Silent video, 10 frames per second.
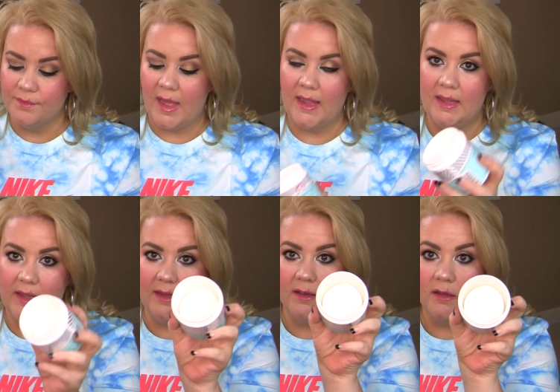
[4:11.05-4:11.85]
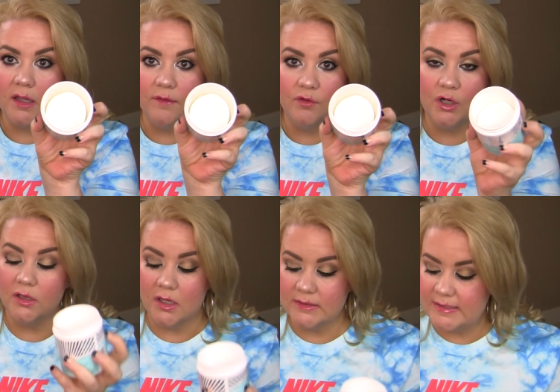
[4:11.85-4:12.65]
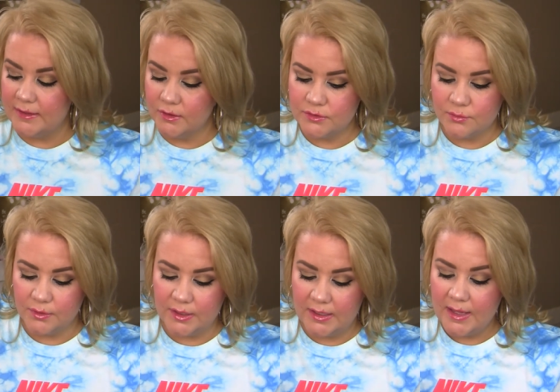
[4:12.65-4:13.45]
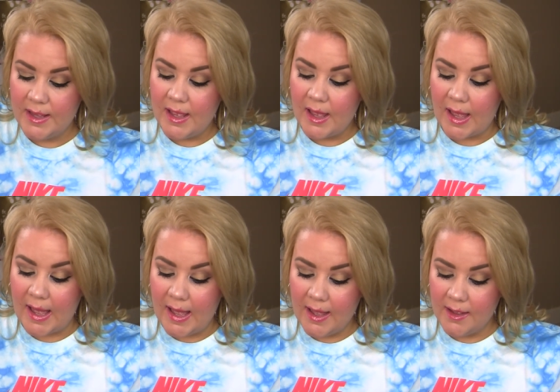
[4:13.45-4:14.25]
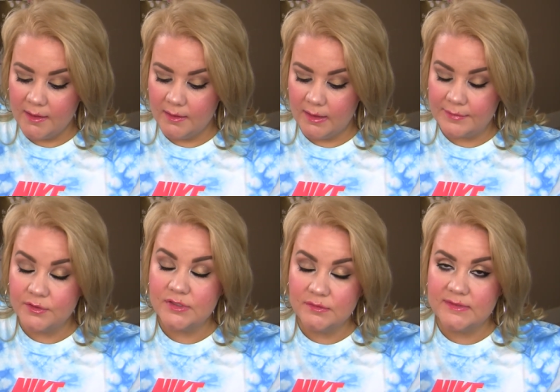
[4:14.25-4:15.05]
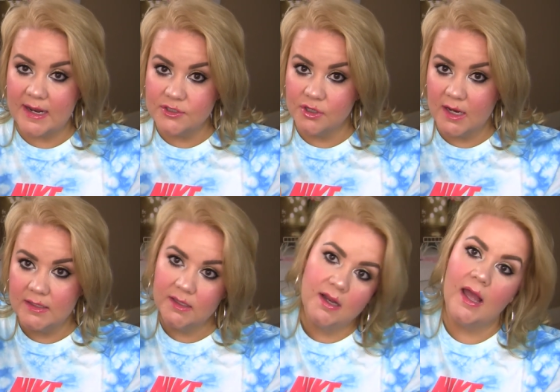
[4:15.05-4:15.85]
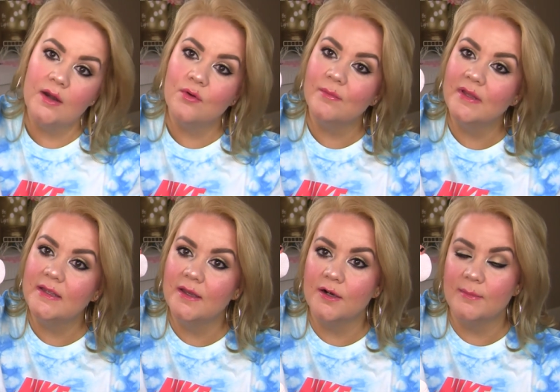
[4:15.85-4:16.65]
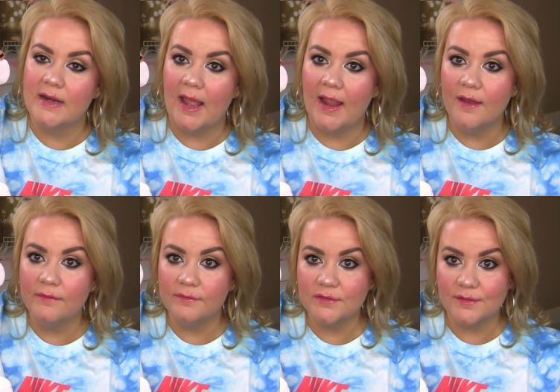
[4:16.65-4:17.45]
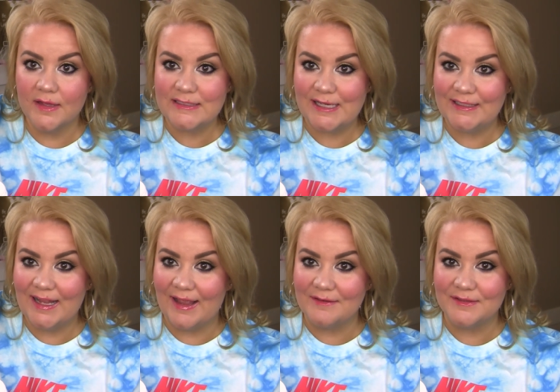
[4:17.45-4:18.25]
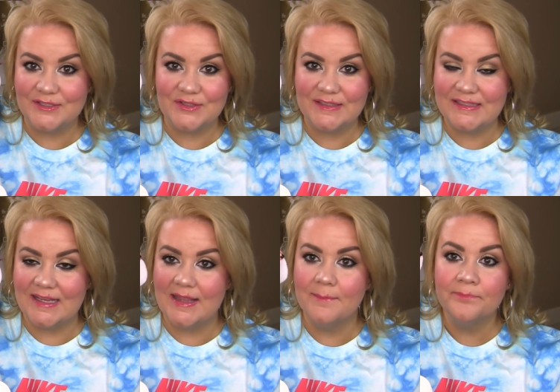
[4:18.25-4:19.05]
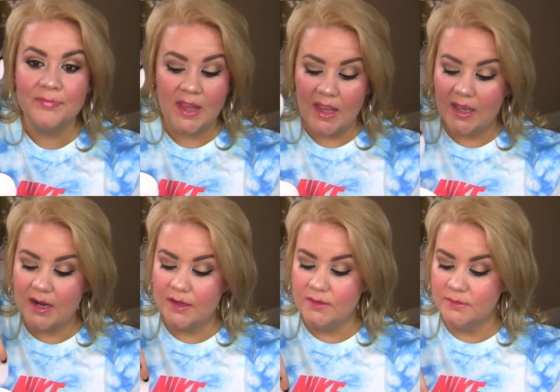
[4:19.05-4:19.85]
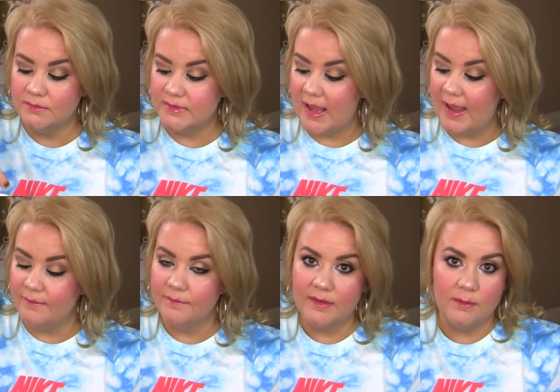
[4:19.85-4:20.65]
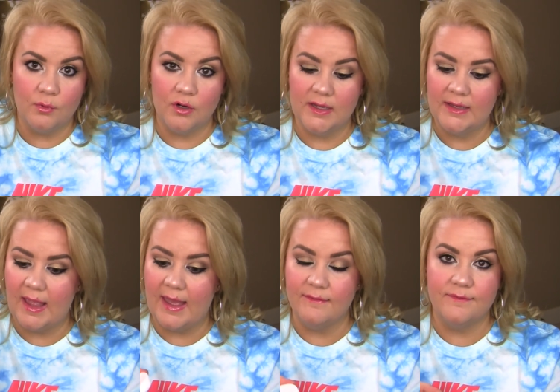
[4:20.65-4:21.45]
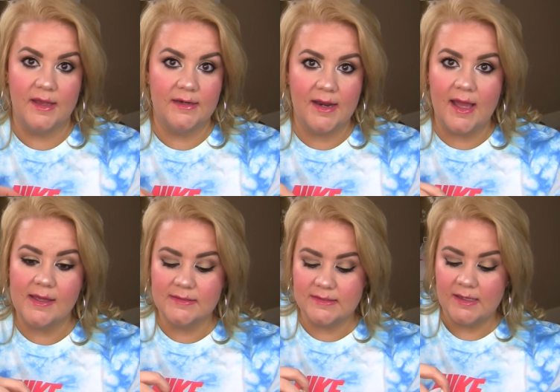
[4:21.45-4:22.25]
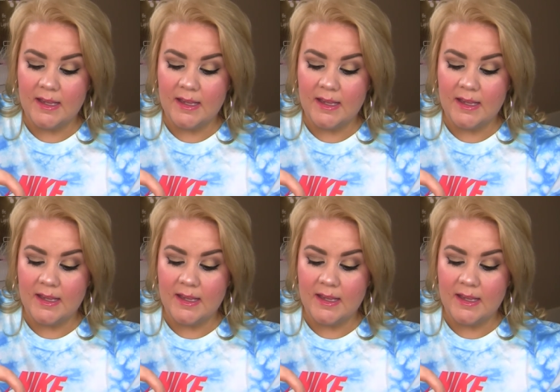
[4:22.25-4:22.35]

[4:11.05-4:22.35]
They cover a lot of territory. I, and they're so saturated, I normally cut them in half. So that's cut in half as you can see. And I use half in the morning, half at night.